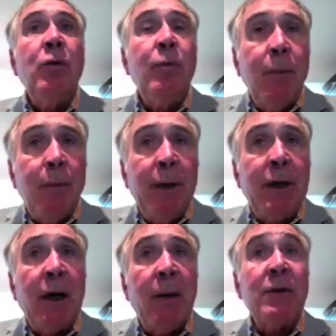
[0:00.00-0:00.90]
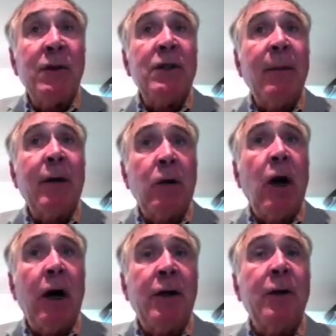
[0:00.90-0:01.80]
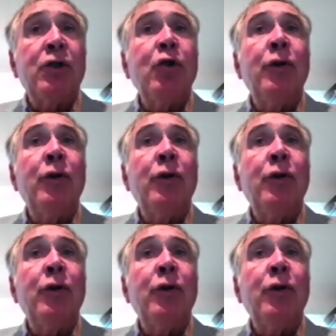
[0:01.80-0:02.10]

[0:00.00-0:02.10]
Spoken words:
you'd become a systemic clot.